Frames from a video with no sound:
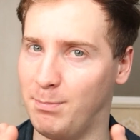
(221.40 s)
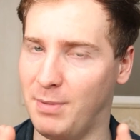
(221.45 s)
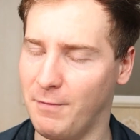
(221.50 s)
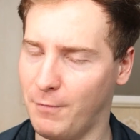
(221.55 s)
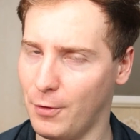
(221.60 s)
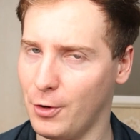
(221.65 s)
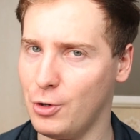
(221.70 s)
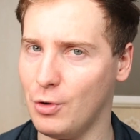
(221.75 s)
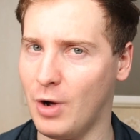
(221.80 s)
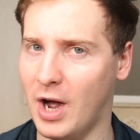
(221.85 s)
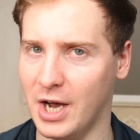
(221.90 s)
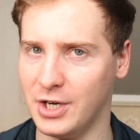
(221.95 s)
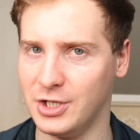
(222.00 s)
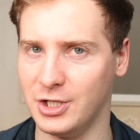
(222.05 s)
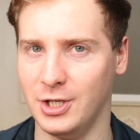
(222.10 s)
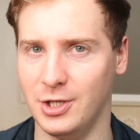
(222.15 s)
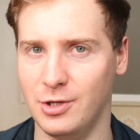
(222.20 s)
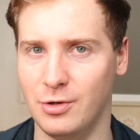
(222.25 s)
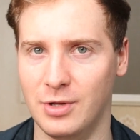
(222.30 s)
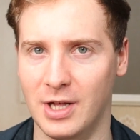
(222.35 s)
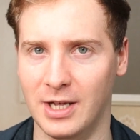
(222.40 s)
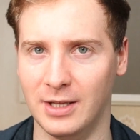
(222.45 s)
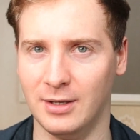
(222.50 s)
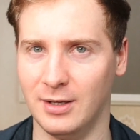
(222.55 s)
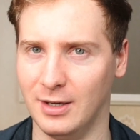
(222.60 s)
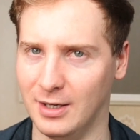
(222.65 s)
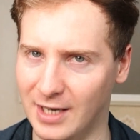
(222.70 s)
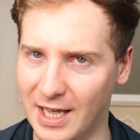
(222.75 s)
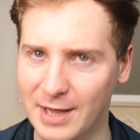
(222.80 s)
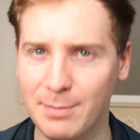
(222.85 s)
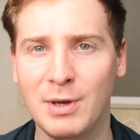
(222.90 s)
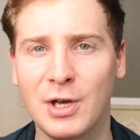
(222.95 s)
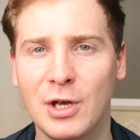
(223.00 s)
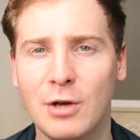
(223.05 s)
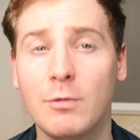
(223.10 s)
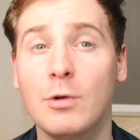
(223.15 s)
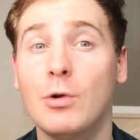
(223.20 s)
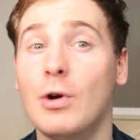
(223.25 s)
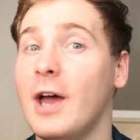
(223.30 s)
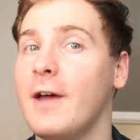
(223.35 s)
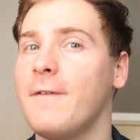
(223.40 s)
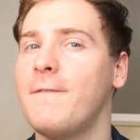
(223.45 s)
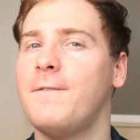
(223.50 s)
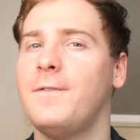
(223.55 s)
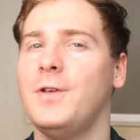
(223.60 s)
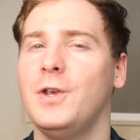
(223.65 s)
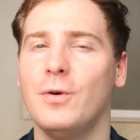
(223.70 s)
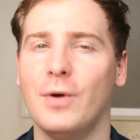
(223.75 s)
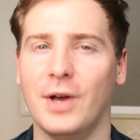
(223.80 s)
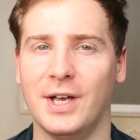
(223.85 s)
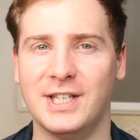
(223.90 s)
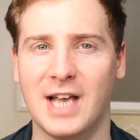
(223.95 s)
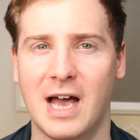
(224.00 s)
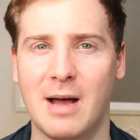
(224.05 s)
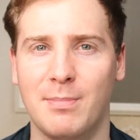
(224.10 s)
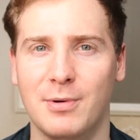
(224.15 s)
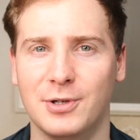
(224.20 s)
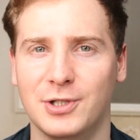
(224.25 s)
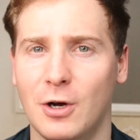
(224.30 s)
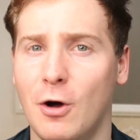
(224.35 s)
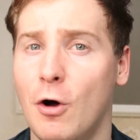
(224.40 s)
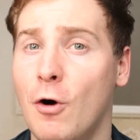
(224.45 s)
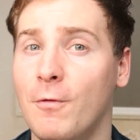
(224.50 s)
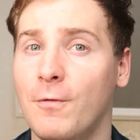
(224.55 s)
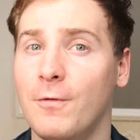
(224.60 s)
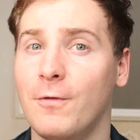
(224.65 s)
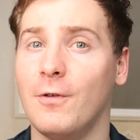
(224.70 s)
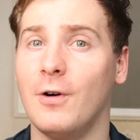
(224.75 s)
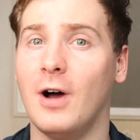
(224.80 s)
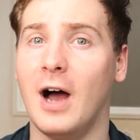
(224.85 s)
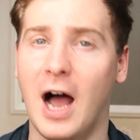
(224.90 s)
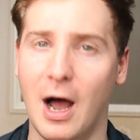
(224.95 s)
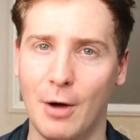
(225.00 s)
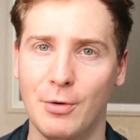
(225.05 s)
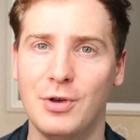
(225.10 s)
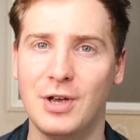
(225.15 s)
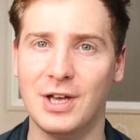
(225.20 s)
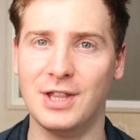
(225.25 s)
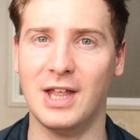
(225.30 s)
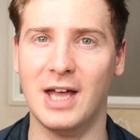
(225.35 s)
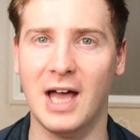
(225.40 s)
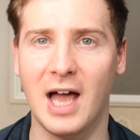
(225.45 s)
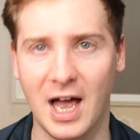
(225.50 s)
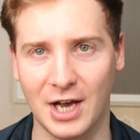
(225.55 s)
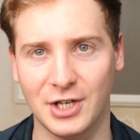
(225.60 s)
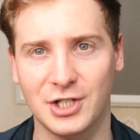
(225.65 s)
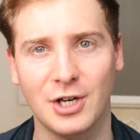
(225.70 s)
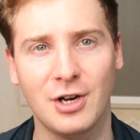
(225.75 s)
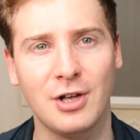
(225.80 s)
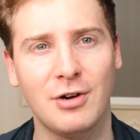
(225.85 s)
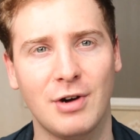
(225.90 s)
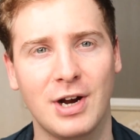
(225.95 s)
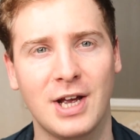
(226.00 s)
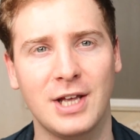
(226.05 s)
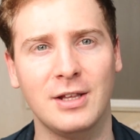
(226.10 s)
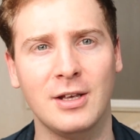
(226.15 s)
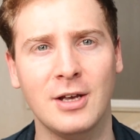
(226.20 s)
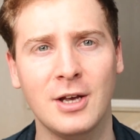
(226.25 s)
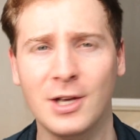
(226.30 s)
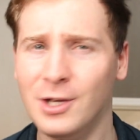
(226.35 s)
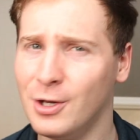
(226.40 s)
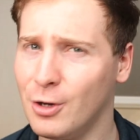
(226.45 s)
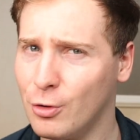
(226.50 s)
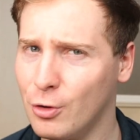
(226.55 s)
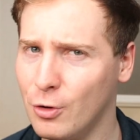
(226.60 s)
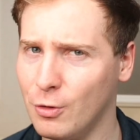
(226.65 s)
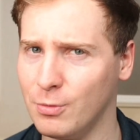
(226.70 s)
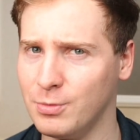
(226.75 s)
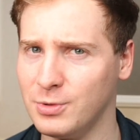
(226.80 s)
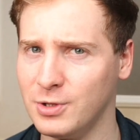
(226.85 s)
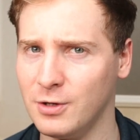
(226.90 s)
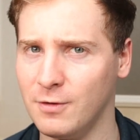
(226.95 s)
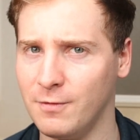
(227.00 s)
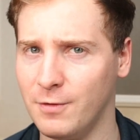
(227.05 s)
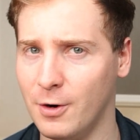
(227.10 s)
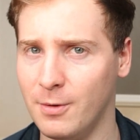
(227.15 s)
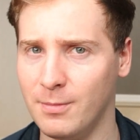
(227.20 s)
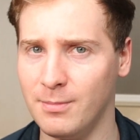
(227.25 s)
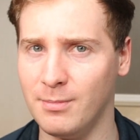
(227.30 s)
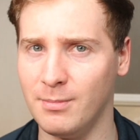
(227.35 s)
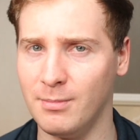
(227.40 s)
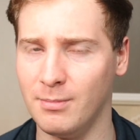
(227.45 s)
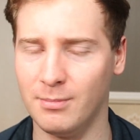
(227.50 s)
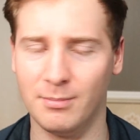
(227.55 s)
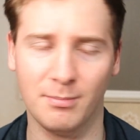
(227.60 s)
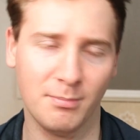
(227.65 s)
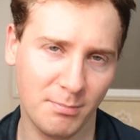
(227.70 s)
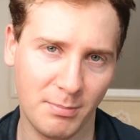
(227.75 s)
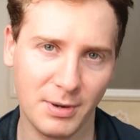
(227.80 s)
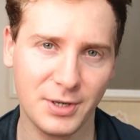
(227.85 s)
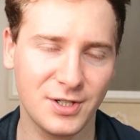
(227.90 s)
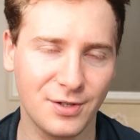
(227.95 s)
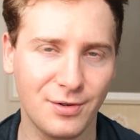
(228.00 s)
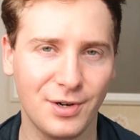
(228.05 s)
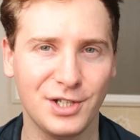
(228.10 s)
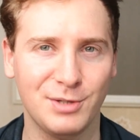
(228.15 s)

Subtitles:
before you actually do that, let me give you a few examples of how you can actually create your groups from personal